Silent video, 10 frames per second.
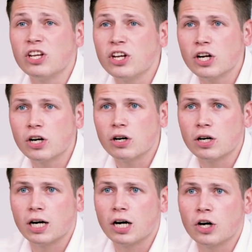a
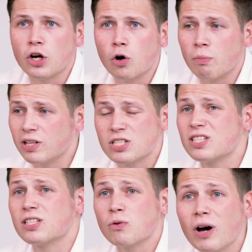year ago, but
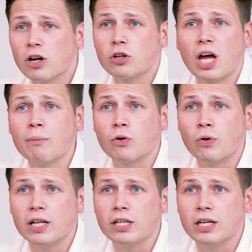it's quite a long time
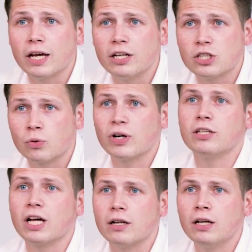already and it's
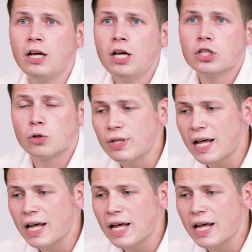already done. So